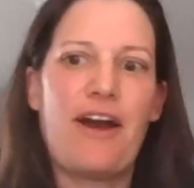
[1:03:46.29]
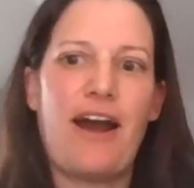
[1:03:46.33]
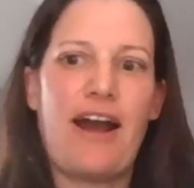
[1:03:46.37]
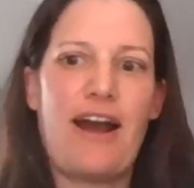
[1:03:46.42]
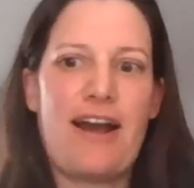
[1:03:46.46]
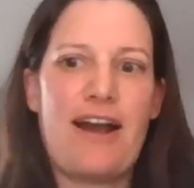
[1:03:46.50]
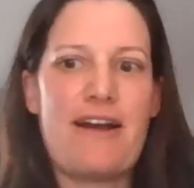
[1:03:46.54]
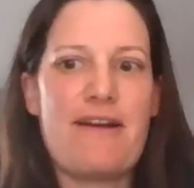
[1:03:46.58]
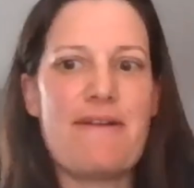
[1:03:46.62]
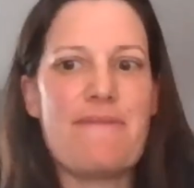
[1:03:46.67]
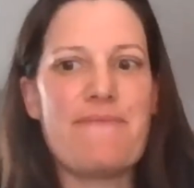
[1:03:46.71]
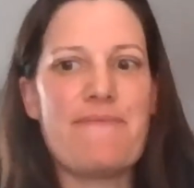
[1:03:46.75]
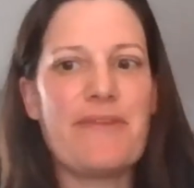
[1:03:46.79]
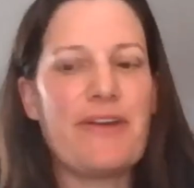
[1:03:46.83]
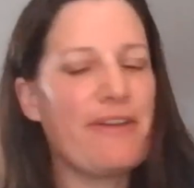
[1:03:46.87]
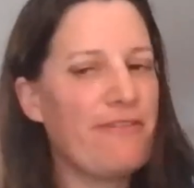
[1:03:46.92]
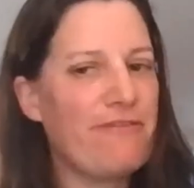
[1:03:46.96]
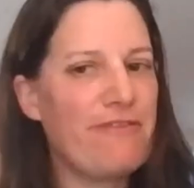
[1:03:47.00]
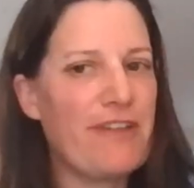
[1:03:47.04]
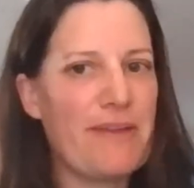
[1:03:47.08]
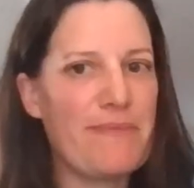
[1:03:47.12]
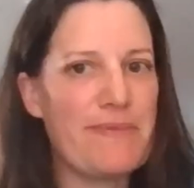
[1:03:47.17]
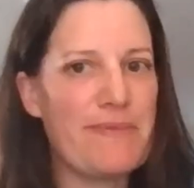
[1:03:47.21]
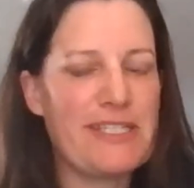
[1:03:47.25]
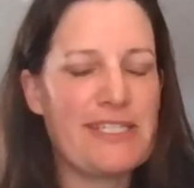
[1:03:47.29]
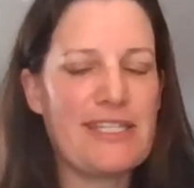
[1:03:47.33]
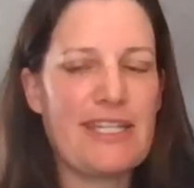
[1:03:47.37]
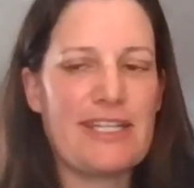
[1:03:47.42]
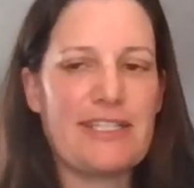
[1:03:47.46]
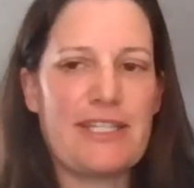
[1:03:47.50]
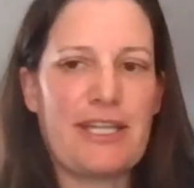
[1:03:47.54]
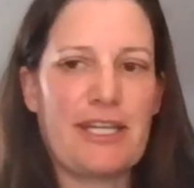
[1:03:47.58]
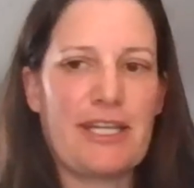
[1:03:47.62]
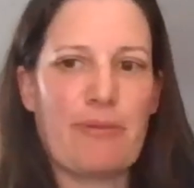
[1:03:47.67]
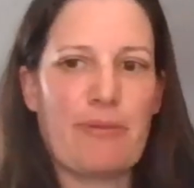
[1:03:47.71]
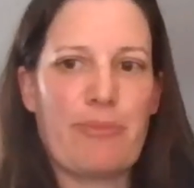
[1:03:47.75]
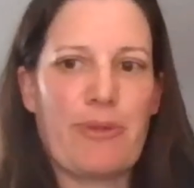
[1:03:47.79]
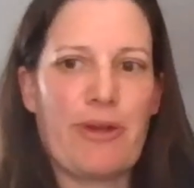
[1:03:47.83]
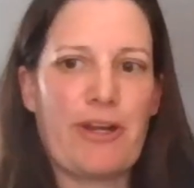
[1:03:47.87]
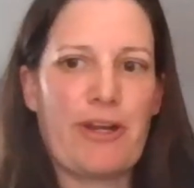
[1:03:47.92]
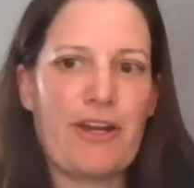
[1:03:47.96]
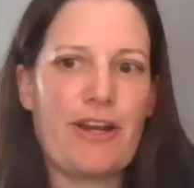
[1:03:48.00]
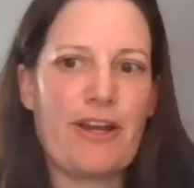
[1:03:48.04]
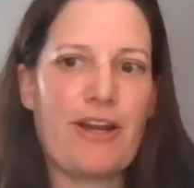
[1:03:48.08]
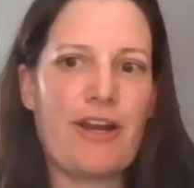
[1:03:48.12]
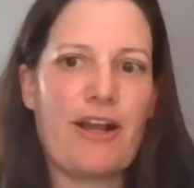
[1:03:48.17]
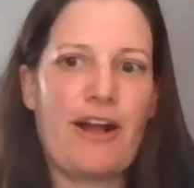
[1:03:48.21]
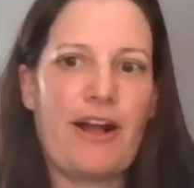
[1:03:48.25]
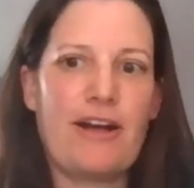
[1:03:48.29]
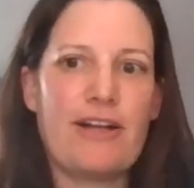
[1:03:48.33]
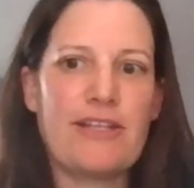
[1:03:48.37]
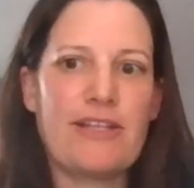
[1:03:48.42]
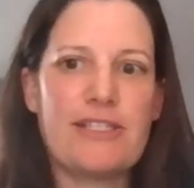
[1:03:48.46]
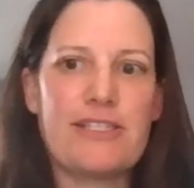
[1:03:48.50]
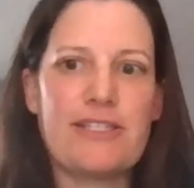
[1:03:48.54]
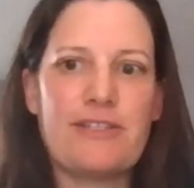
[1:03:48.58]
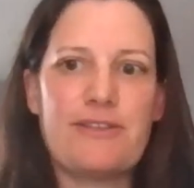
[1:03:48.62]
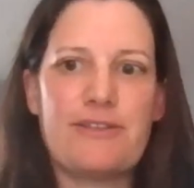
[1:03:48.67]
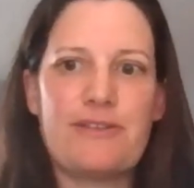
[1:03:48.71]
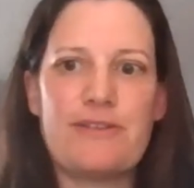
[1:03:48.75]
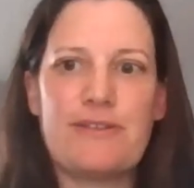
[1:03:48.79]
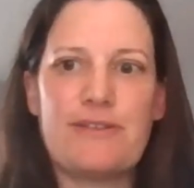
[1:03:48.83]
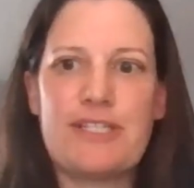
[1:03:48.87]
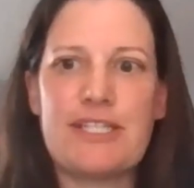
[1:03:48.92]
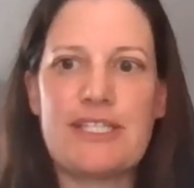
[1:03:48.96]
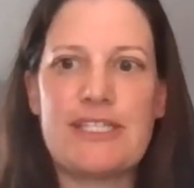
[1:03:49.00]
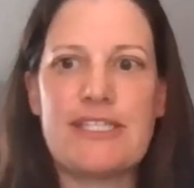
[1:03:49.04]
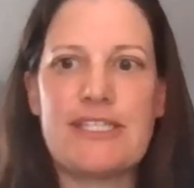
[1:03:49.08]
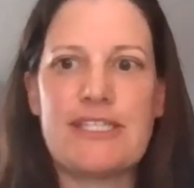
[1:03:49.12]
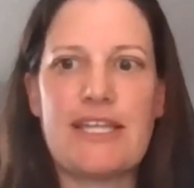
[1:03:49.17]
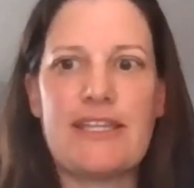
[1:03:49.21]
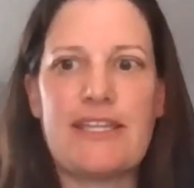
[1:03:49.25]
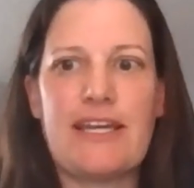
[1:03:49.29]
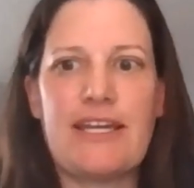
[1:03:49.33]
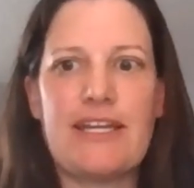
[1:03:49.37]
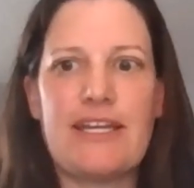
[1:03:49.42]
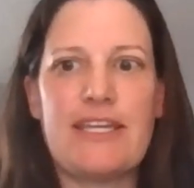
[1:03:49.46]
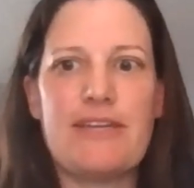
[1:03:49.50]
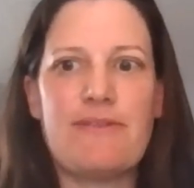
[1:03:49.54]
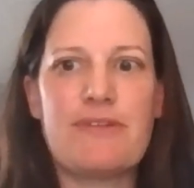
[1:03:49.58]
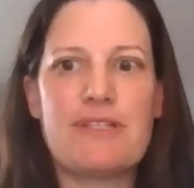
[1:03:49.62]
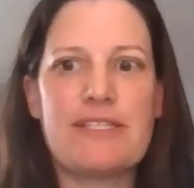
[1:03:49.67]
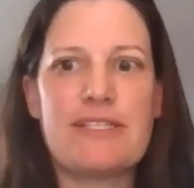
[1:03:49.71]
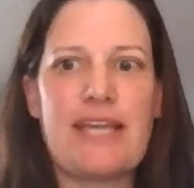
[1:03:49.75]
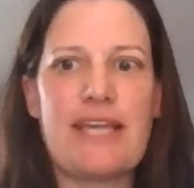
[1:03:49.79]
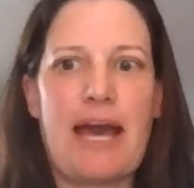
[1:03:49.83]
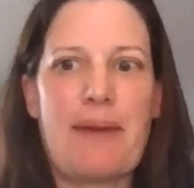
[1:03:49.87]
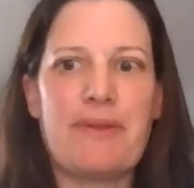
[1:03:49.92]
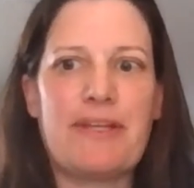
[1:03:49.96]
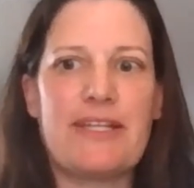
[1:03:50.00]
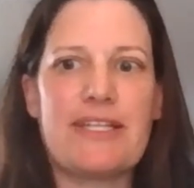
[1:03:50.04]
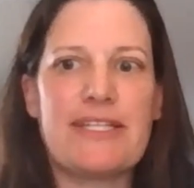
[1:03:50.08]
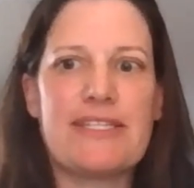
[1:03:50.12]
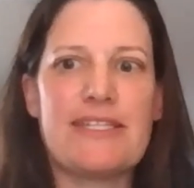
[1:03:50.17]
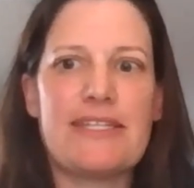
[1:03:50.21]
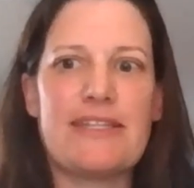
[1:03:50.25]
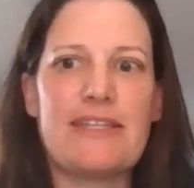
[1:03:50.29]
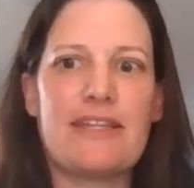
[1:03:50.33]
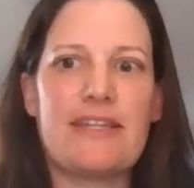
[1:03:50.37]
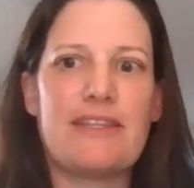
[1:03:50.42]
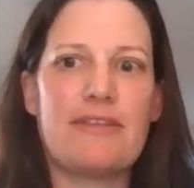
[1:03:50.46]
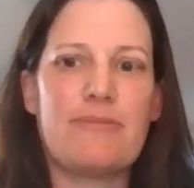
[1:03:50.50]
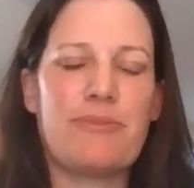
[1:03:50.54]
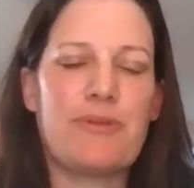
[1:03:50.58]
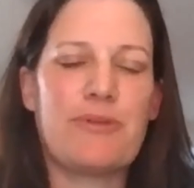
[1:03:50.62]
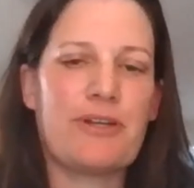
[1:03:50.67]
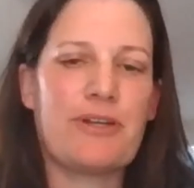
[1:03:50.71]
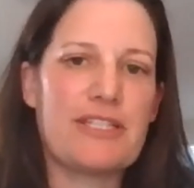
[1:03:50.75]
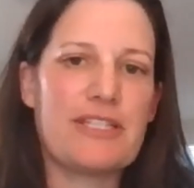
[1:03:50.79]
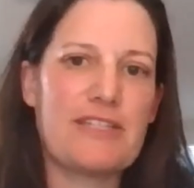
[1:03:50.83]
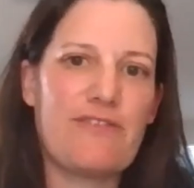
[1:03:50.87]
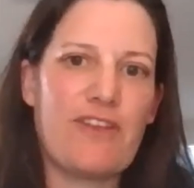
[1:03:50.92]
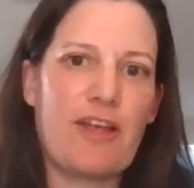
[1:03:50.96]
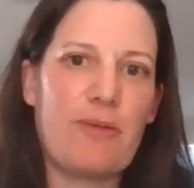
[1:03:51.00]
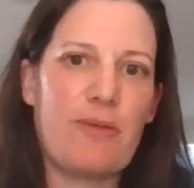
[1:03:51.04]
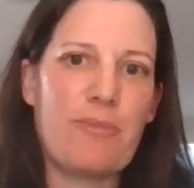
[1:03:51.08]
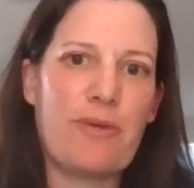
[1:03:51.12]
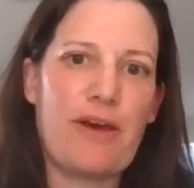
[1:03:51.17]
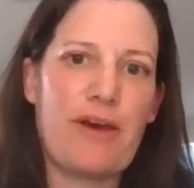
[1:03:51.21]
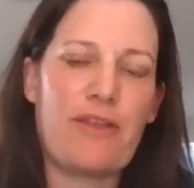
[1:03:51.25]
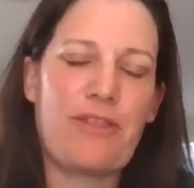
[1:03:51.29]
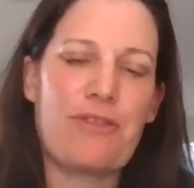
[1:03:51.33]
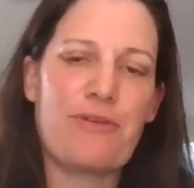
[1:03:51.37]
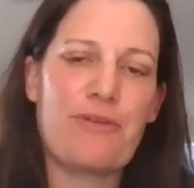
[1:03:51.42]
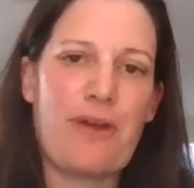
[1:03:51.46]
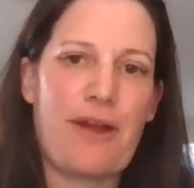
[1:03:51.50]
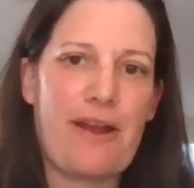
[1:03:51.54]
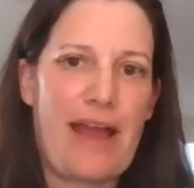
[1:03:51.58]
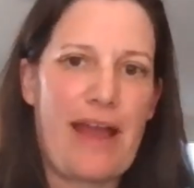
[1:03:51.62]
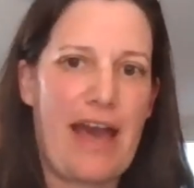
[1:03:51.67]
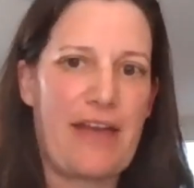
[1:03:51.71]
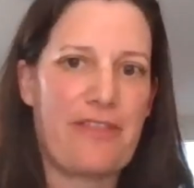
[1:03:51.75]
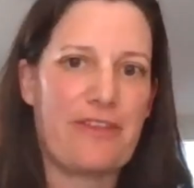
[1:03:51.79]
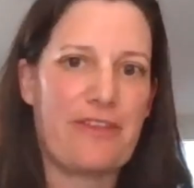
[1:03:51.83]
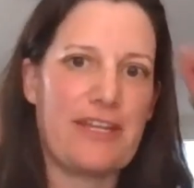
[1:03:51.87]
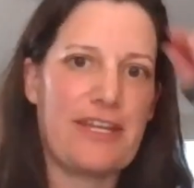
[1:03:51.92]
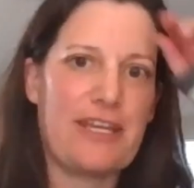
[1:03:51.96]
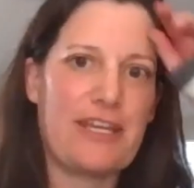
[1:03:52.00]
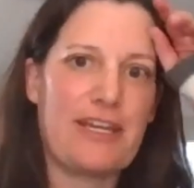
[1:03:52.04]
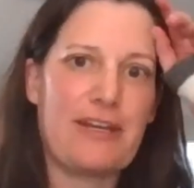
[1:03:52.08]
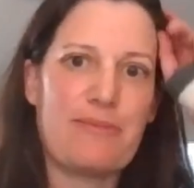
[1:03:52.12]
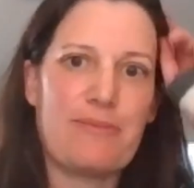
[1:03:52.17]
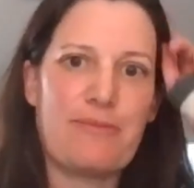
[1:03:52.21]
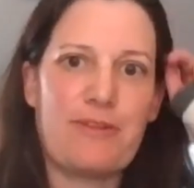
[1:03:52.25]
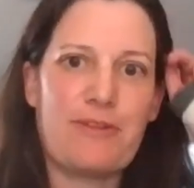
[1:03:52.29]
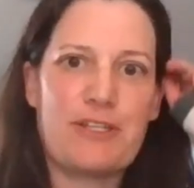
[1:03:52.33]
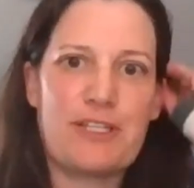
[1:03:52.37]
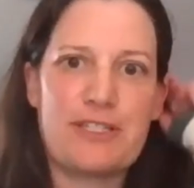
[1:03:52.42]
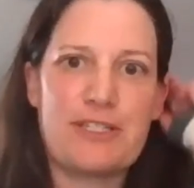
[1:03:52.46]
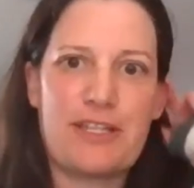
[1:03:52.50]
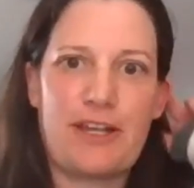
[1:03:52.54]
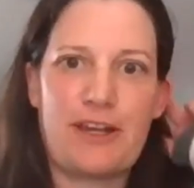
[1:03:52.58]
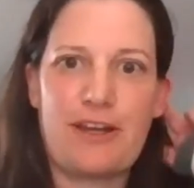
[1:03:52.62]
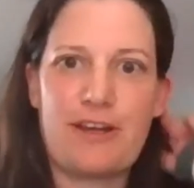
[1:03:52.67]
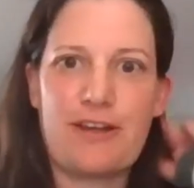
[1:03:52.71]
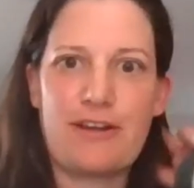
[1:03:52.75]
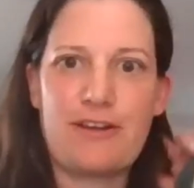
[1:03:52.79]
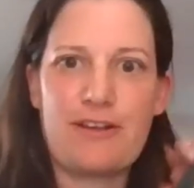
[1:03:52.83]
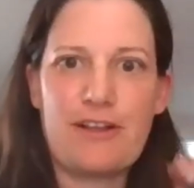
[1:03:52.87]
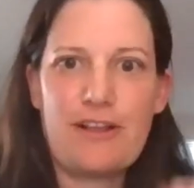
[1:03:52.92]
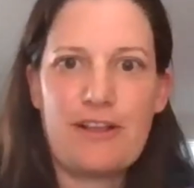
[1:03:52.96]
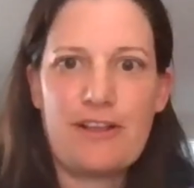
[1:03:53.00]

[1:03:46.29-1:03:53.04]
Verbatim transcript: um, famous Nantucket birder, also just said that he was happy to see that the book is available through our Atheneum, which is our